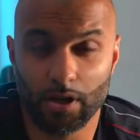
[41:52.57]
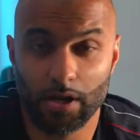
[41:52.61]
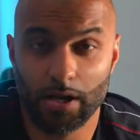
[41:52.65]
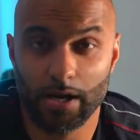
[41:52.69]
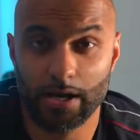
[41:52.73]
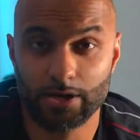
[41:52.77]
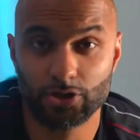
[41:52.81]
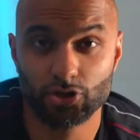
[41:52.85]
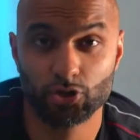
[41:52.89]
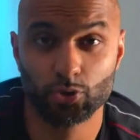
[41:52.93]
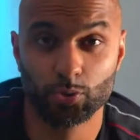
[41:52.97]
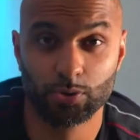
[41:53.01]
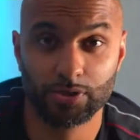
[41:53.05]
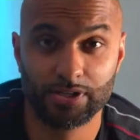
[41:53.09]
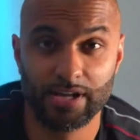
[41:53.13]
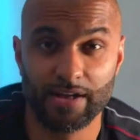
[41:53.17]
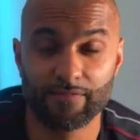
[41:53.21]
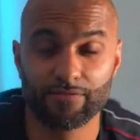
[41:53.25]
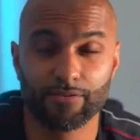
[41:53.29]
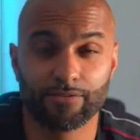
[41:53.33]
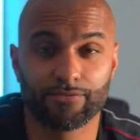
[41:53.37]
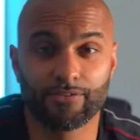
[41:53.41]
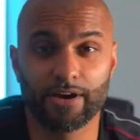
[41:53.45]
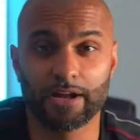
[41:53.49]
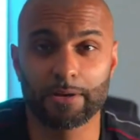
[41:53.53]
And you will
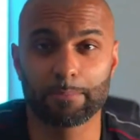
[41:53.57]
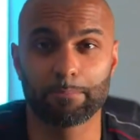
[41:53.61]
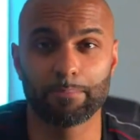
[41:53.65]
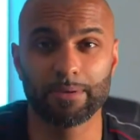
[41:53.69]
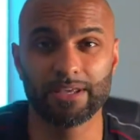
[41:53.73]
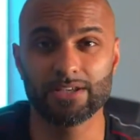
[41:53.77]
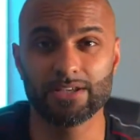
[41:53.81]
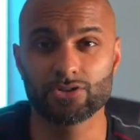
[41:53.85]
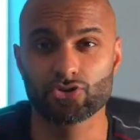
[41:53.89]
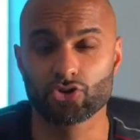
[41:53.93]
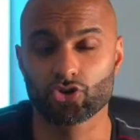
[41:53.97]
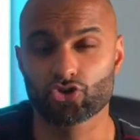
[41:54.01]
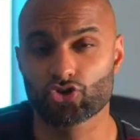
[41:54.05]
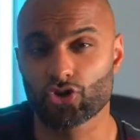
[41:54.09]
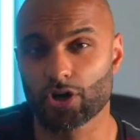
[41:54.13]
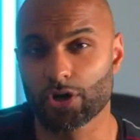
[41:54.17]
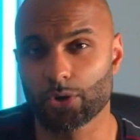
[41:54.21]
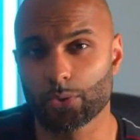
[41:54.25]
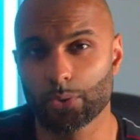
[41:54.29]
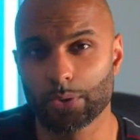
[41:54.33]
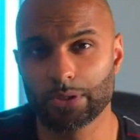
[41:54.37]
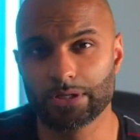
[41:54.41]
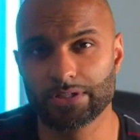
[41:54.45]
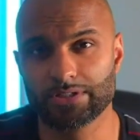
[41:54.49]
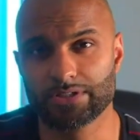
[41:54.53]
never find peace or
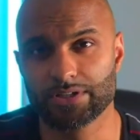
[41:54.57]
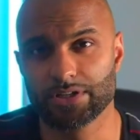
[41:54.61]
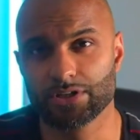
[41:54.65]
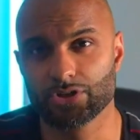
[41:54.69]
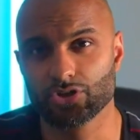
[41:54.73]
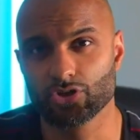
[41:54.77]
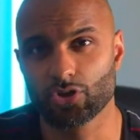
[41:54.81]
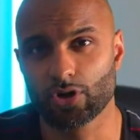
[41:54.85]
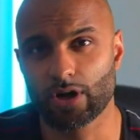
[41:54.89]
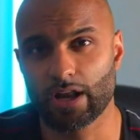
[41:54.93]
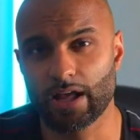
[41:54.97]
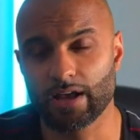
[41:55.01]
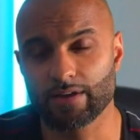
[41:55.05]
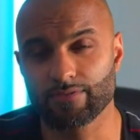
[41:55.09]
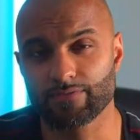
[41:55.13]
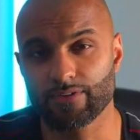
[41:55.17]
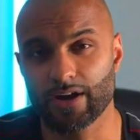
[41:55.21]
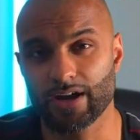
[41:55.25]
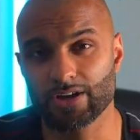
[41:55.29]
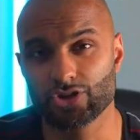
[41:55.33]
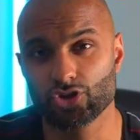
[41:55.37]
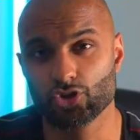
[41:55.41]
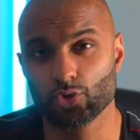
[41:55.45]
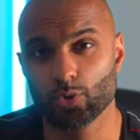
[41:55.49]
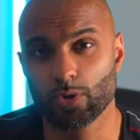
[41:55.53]
tranquility in your life.
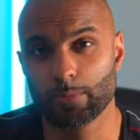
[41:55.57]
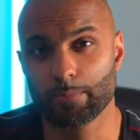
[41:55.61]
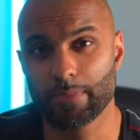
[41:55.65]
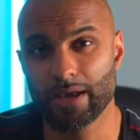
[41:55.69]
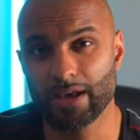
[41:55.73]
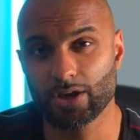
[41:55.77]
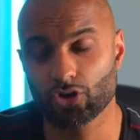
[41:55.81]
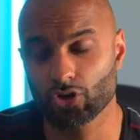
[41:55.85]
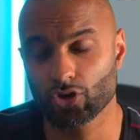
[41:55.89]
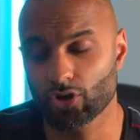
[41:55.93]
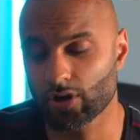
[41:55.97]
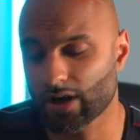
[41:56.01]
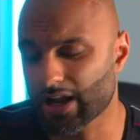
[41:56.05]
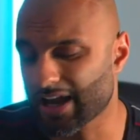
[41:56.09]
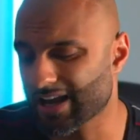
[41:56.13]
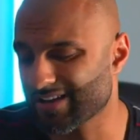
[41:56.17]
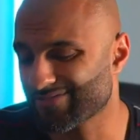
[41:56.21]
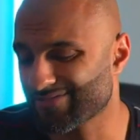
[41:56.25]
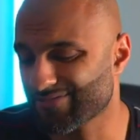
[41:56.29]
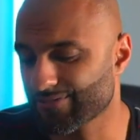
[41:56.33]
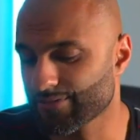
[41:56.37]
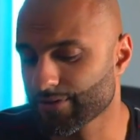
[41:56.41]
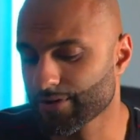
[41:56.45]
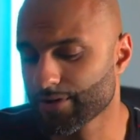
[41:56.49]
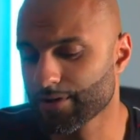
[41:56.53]
And you will make your life
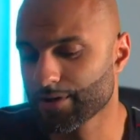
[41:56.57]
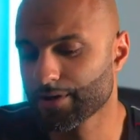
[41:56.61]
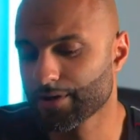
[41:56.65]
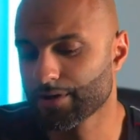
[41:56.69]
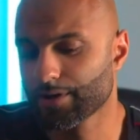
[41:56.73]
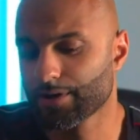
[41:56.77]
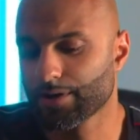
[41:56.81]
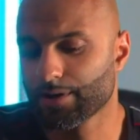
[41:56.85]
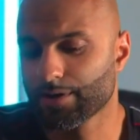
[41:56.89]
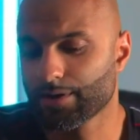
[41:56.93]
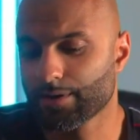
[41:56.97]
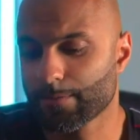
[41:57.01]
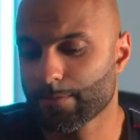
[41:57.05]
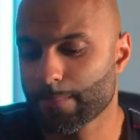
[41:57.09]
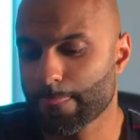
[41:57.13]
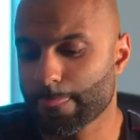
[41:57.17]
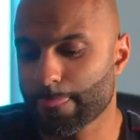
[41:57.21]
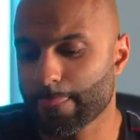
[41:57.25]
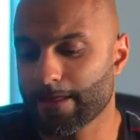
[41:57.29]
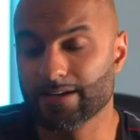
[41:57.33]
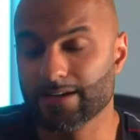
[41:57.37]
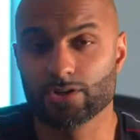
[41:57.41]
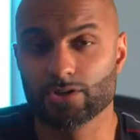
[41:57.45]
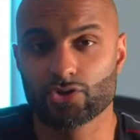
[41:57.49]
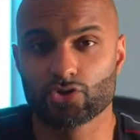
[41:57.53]

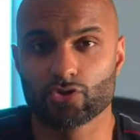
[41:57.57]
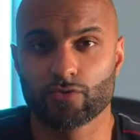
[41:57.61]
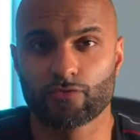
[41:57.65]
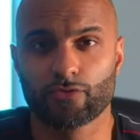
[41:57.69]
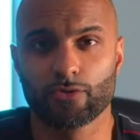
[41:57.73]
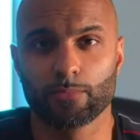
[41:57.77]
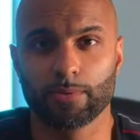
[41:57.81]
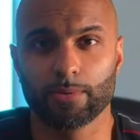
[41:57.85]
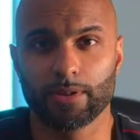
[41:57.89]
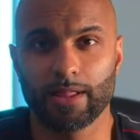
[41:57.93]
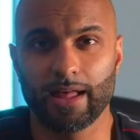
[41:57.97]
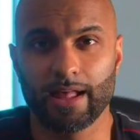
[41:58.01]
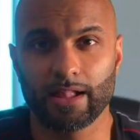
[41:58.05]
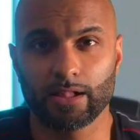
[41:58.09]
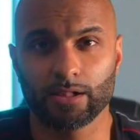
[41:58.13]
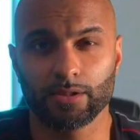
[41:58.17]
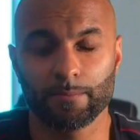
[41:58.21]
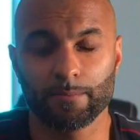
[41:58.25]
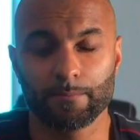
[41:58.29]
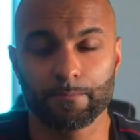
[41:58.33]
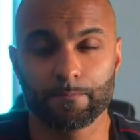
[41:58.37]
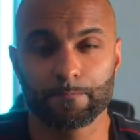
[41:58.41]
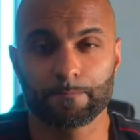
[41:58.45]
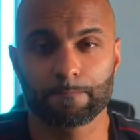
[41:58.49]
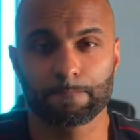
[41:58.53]
an insufferable hell.
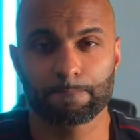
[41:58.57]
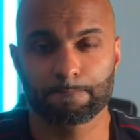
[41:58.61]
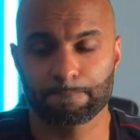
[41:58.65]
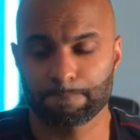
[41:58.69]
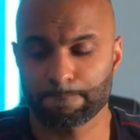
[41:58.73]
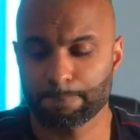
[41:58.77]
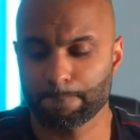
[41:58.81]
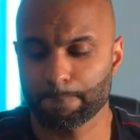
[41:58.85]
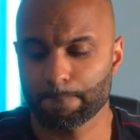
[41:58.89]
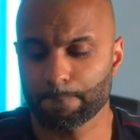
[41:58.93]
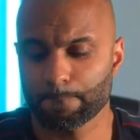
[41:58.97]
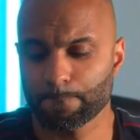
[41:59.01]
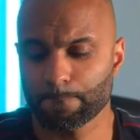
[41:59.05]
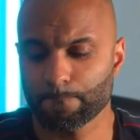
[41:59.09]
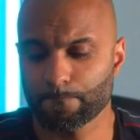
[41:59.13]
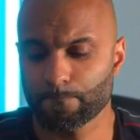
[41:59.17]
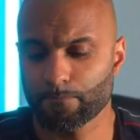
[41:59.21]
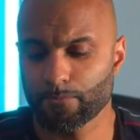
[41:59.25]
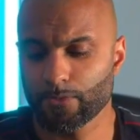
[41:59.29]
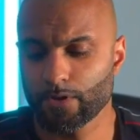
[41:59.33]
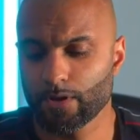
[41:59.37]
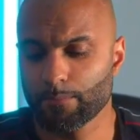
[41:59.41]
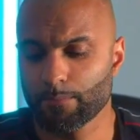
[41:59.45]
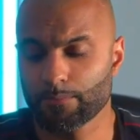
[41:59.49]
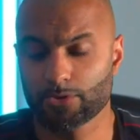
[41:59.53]

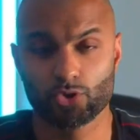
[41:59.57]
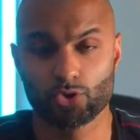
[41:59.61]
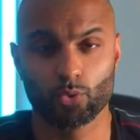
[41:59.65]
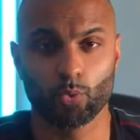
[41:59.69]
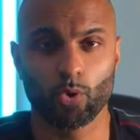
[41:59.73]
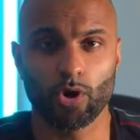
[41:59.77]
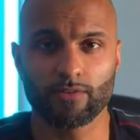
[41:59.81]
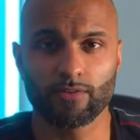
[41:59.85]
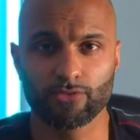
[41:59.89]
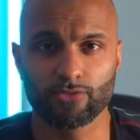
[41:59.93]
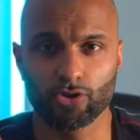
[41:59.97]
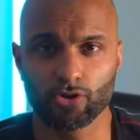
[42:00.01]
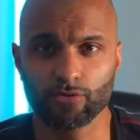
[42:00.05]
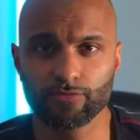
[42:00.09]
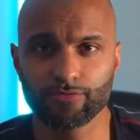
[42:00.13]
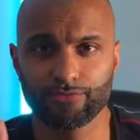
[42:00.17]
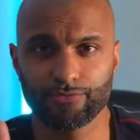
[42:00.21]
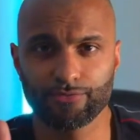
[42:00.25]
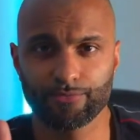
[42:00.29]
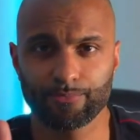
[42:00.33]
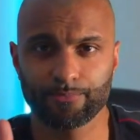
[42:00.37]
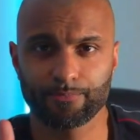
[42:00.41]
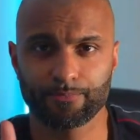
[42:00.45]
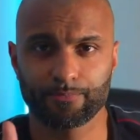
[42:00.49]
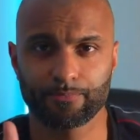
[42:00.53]
But you won't have love.
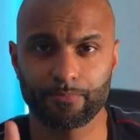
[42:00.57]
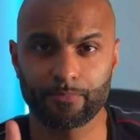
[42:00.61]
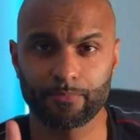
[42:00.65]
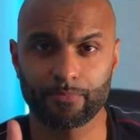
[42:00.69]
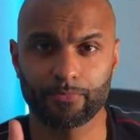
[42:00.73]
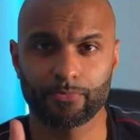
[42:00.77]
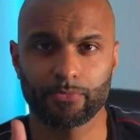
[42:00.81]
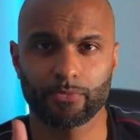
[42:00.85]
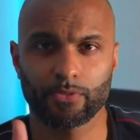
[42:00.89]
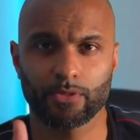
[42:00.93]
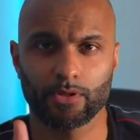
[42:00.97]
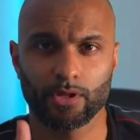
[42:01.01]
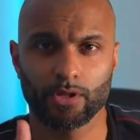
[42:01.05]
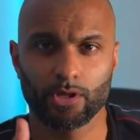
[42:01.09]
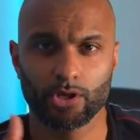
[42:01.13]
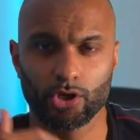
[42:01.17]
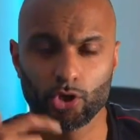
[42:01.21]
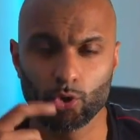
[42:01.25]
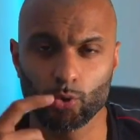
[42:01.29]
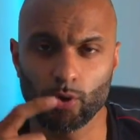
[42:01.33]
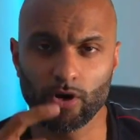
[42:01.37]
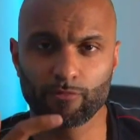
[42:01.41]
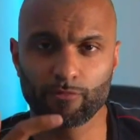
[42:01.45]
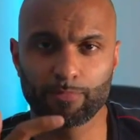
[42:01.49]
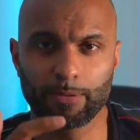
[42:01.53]

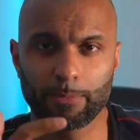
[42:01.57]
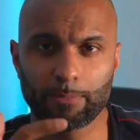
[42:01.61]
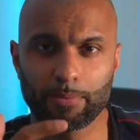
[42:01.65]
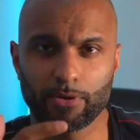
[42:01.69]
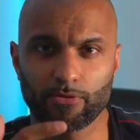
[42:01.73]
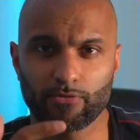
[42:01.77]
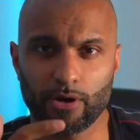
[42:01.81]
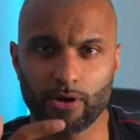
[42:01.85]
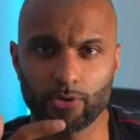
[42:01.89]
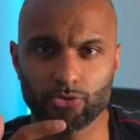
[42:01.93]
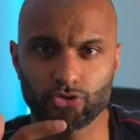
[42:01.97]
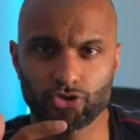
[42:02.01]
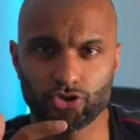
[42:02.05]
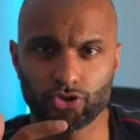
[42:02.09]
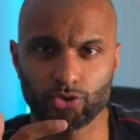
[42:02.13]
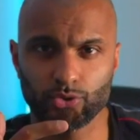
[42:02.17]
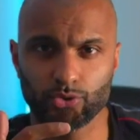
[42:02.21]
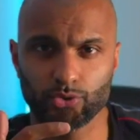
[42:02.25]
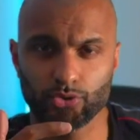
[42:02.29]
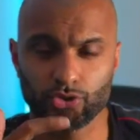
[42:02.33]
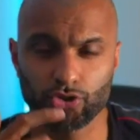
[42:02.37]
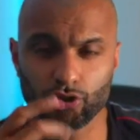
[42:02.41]
You won't have people around you.